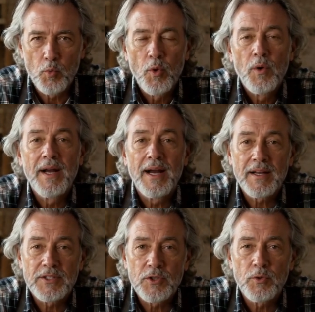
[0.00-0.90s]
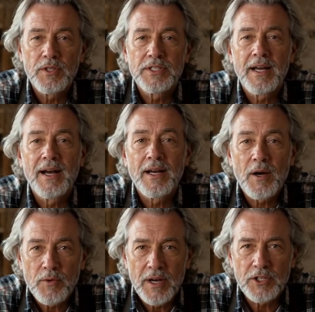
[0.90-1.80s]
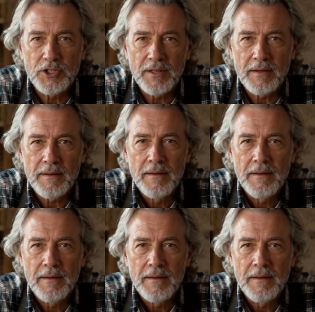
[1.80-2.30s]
world has to a standing ovation.